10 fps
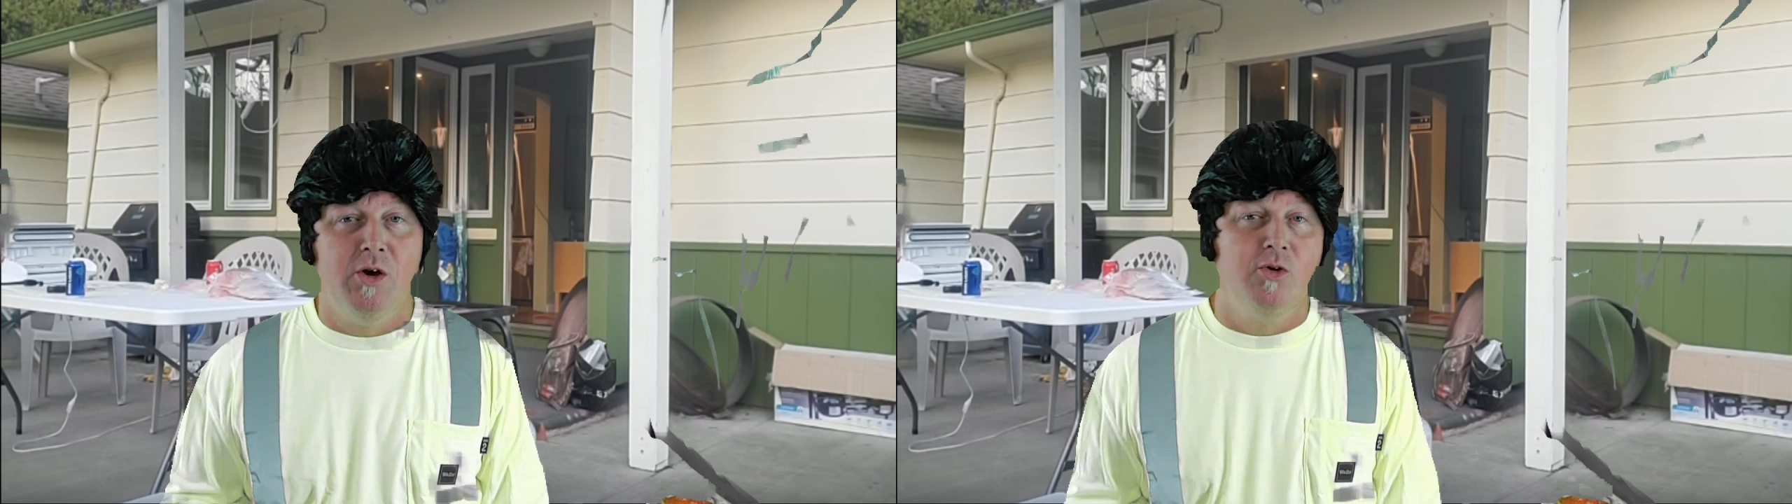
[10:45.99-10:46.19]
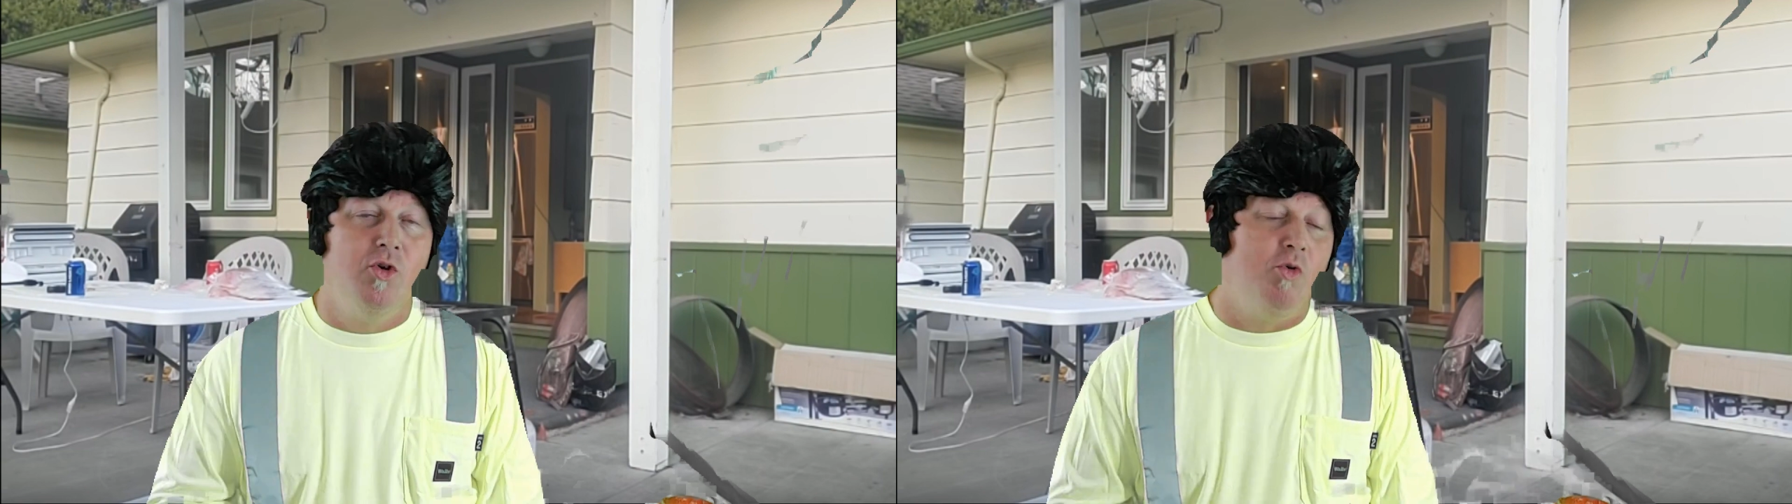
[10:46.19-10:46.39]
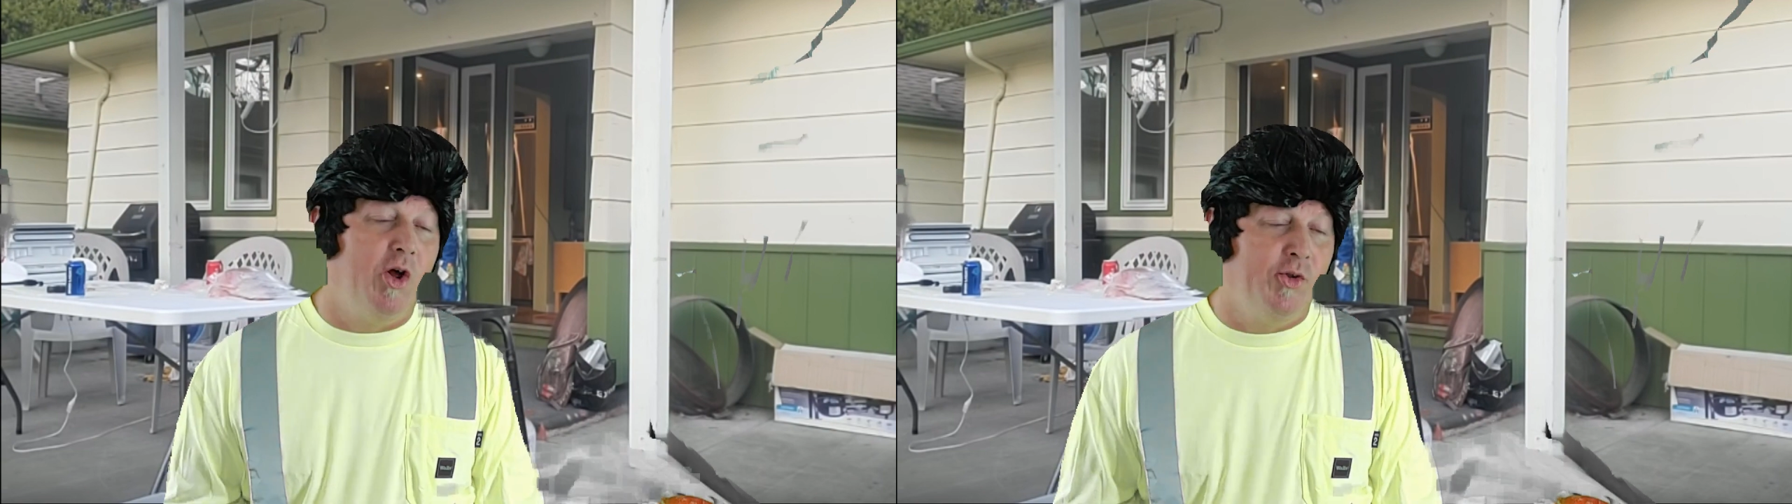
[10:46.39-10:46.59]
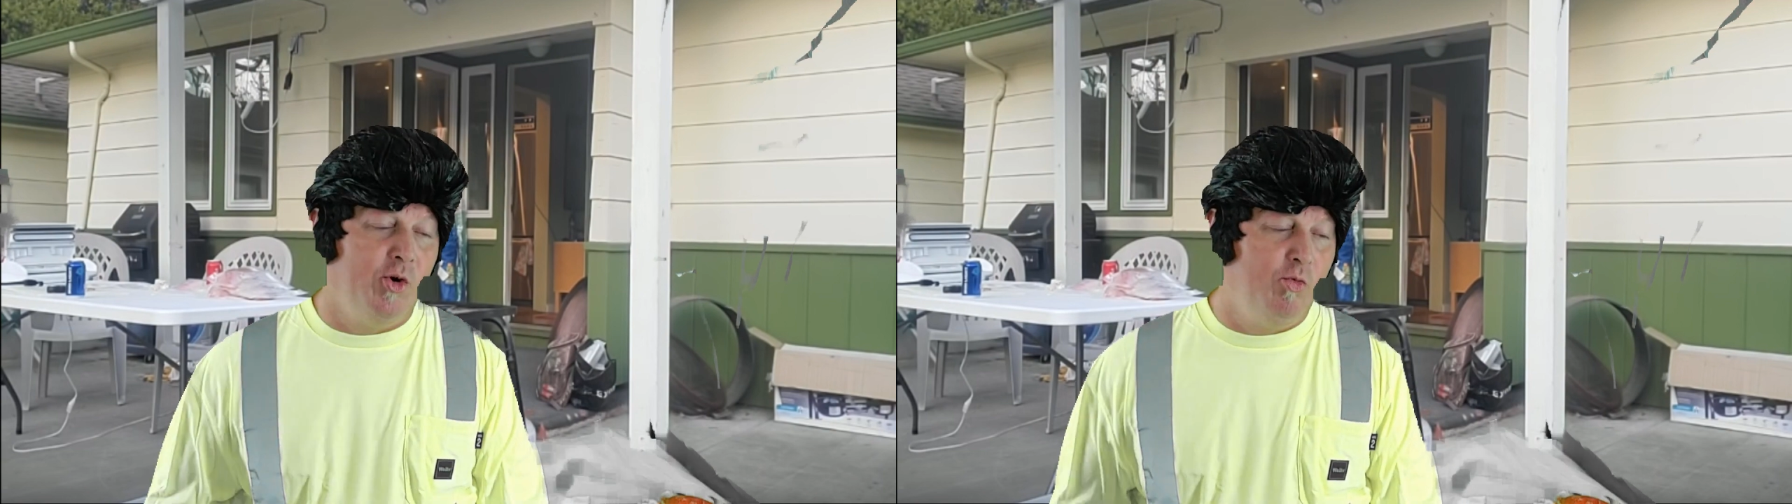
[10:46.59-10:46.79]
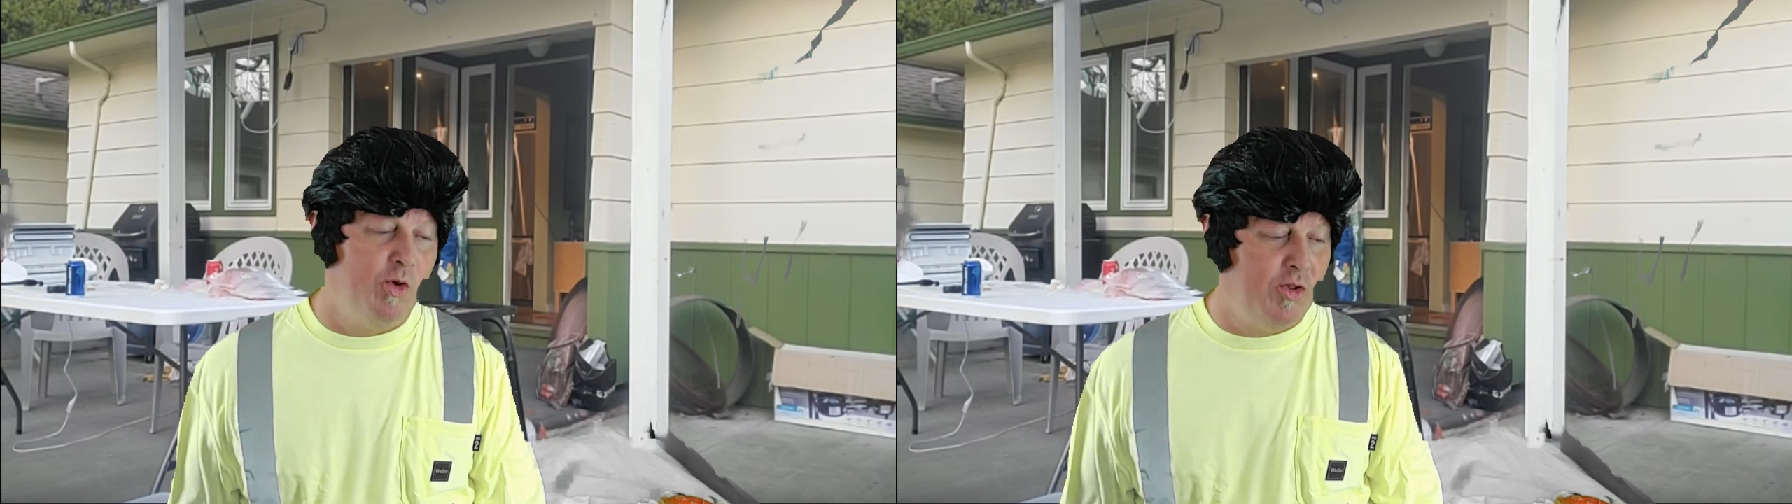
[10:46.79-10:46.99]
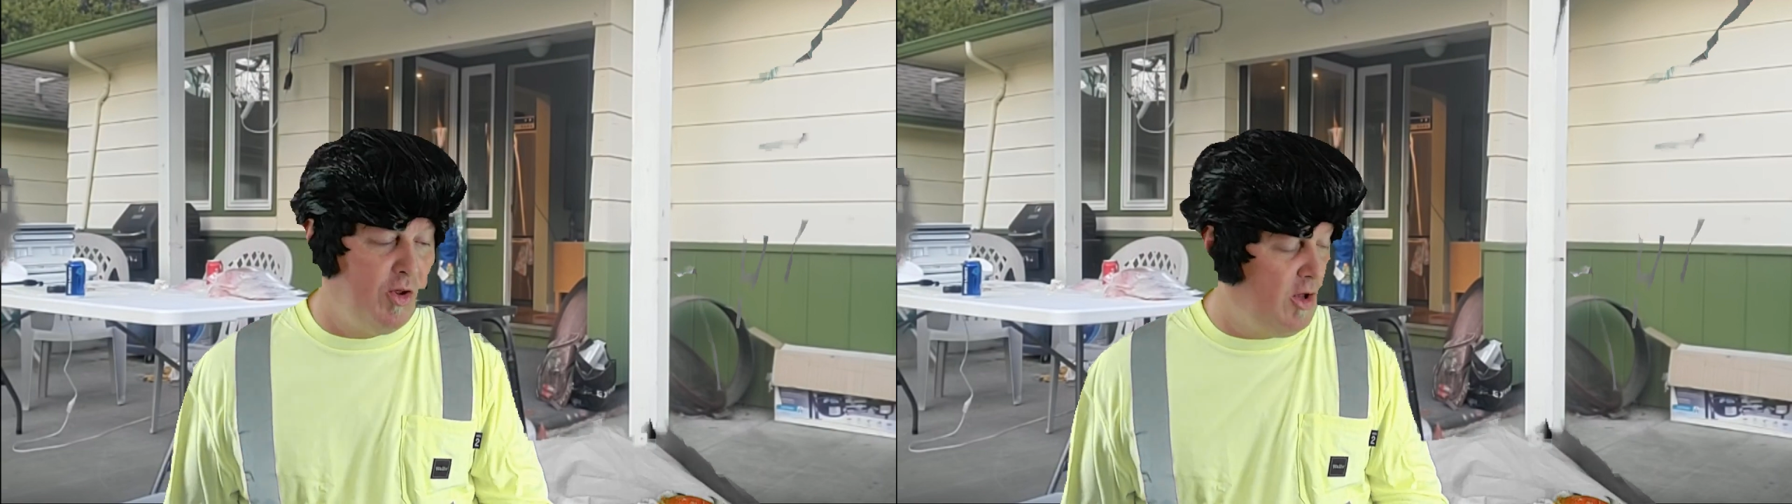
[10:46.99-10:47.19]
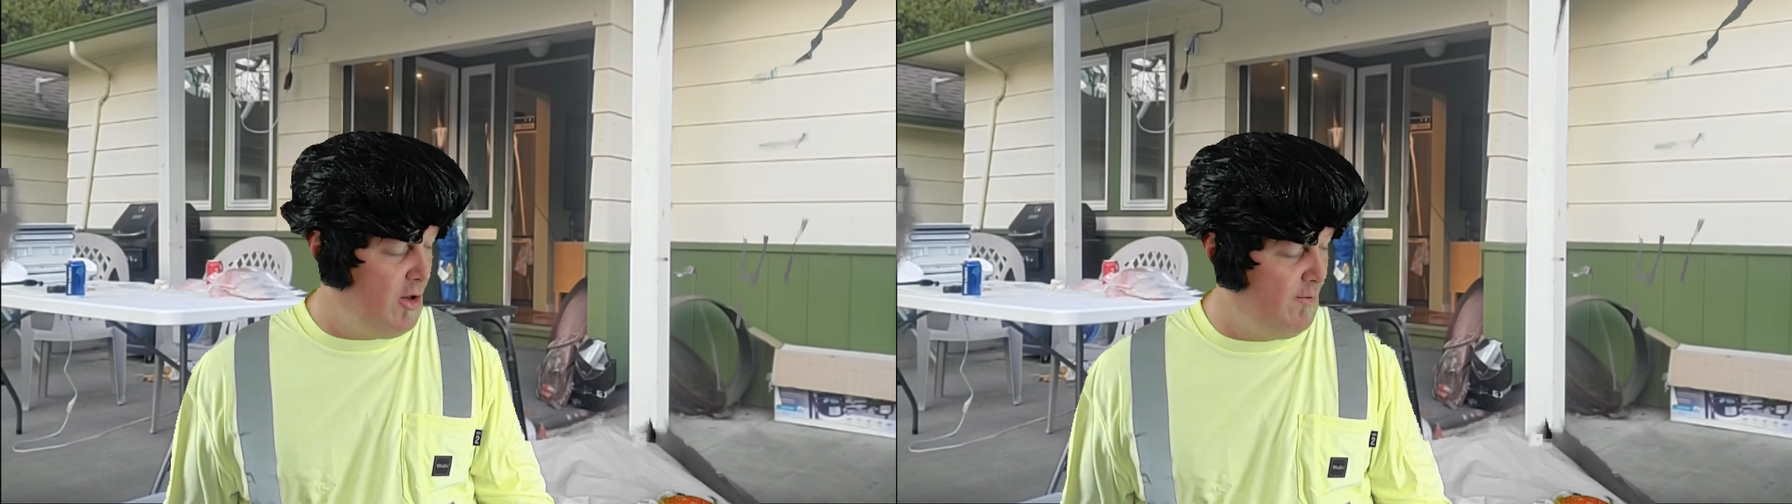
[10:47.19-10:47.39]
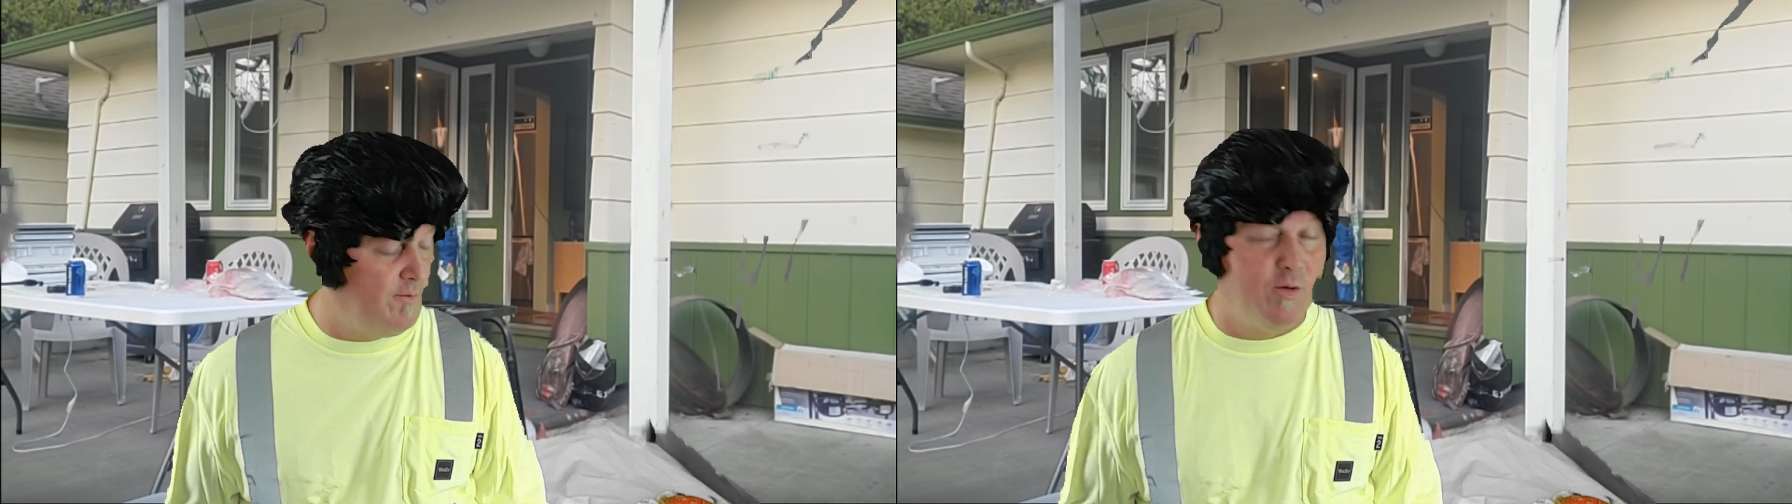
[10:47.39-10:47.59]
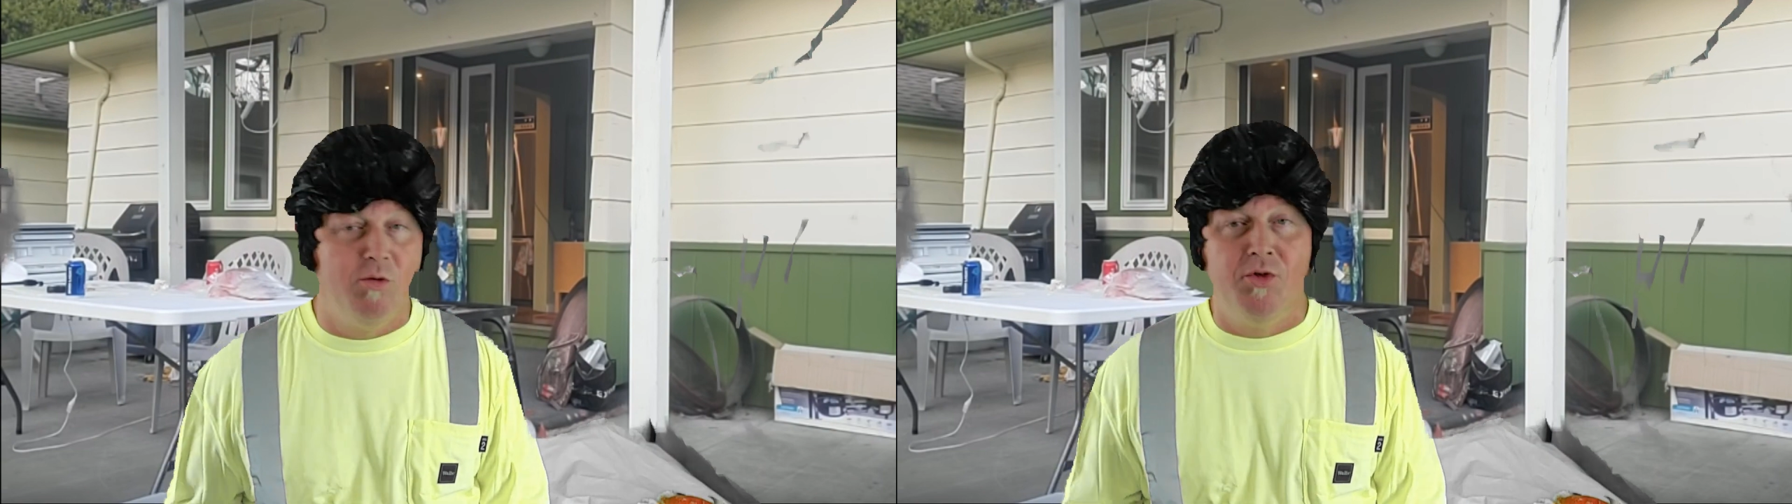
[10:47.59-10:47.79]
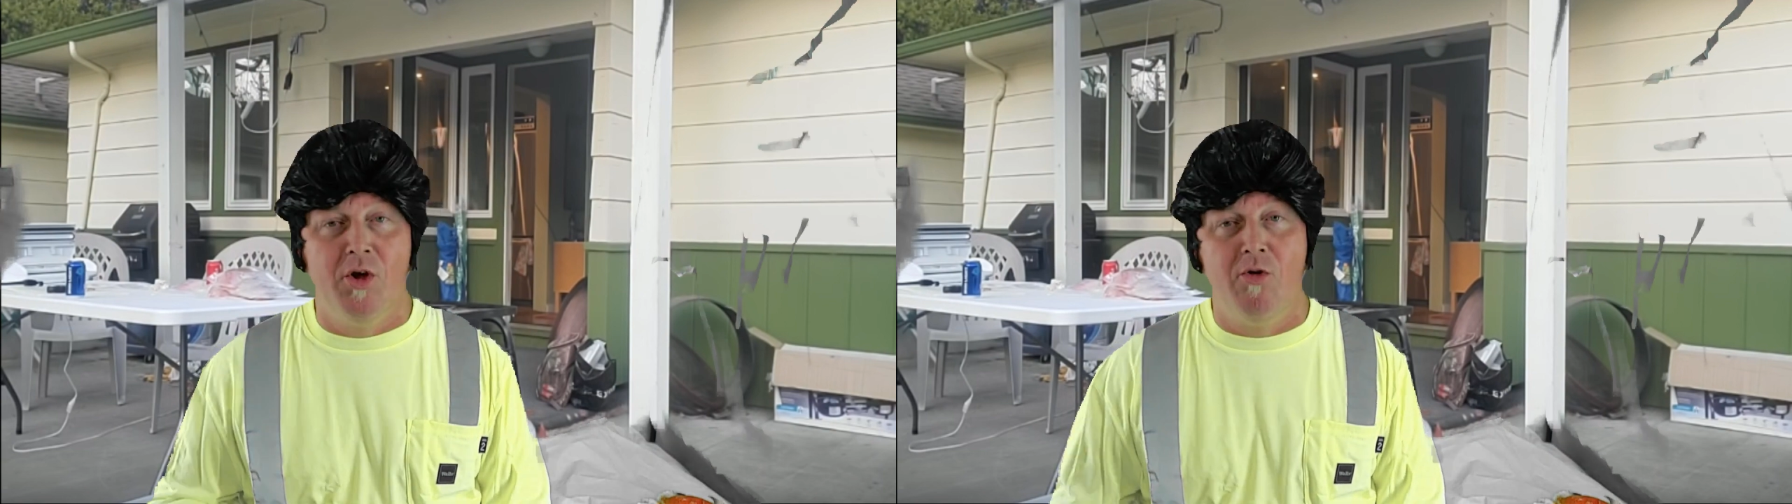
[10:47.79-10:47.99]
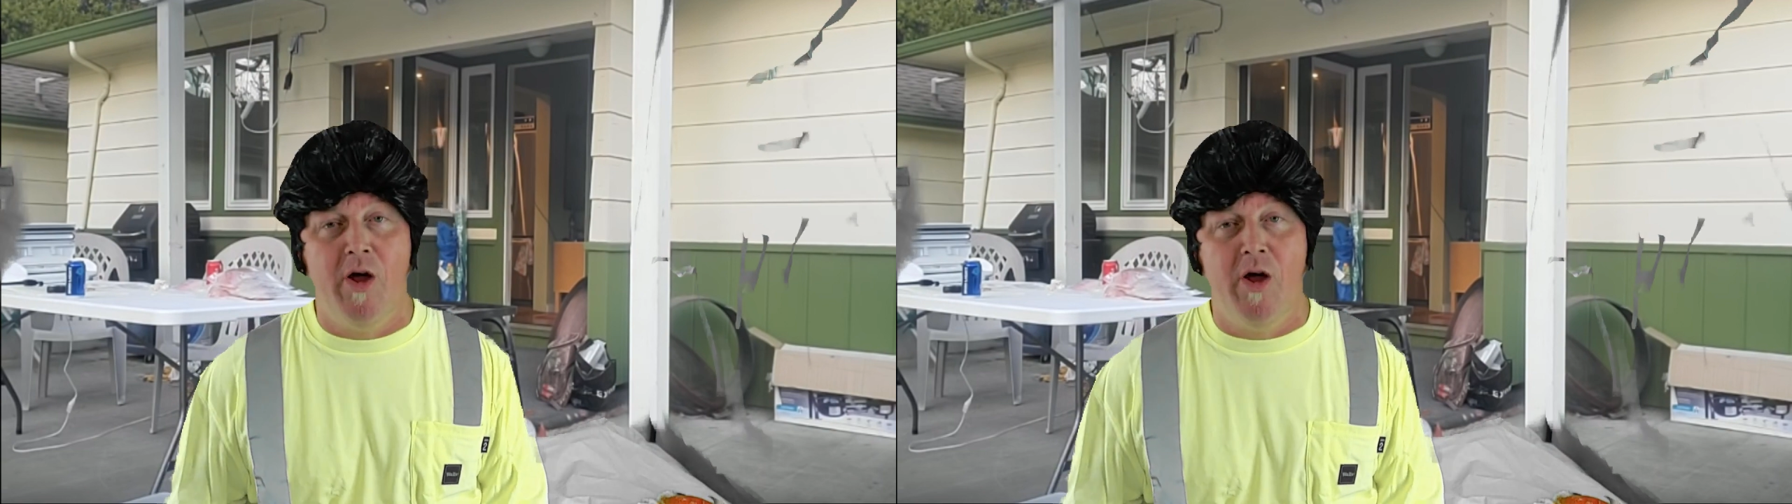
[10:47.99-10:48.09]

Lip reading: are in the water with the